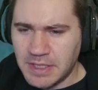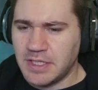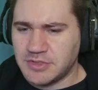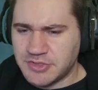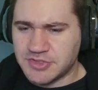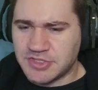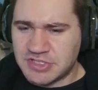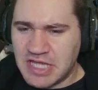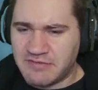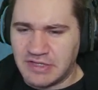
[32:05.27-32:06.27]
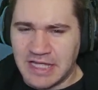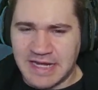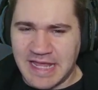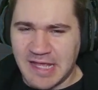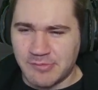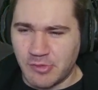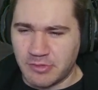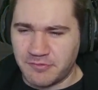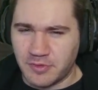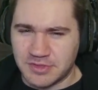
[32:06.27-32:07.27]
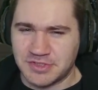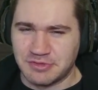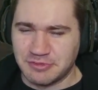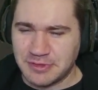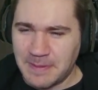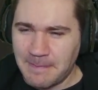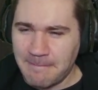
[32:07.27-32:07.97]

It just doesn't have a lot of ammo, unfortunately.